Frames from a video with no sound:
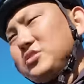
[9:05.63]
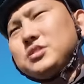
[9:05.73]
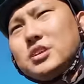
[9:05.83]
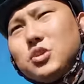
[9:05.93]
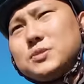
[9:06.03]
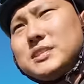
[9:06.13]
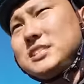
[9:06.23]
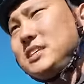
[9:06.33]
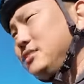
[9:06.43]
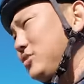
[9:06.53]
you use a
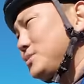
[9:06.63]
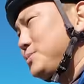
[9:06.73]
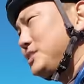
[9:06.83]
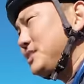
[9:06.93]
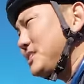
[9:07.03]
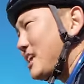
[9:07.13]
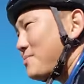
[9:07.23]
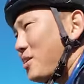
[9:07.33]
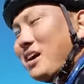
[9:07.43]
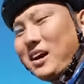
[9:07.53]
USB-C to USB-C
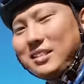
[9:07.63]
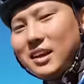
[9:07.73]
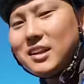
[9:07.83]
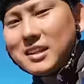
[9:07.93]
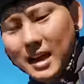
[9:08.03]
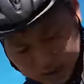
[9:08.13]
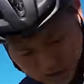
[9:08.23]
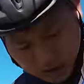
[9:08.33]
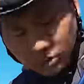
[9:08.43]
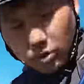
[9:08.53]
cable, a lot of
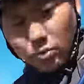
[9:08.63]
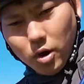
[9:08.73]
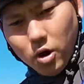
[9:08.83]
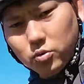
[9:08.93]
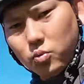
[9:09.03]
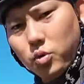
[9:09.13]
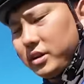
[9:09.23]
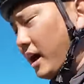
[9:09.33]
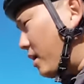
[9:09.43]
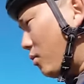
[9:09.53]
times the Rode
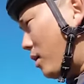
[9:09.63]
would not